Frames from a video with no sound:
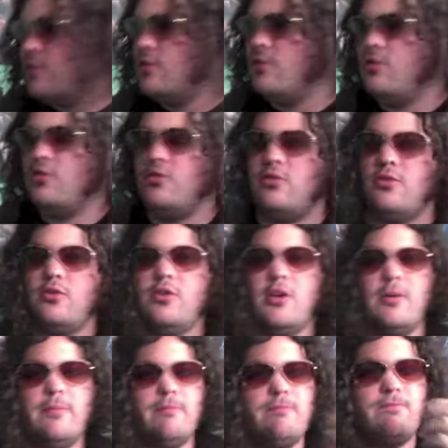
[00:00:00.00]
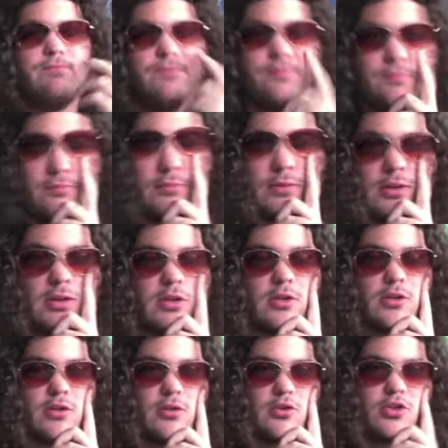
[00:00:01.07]
You know.
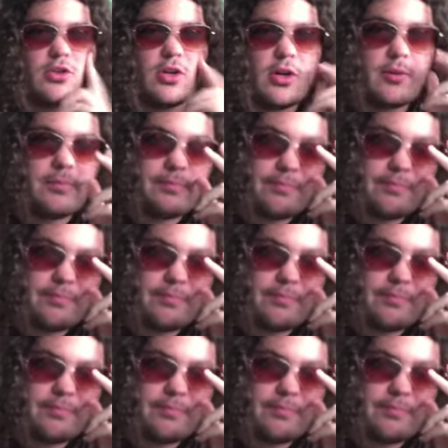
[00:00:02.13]
You should know.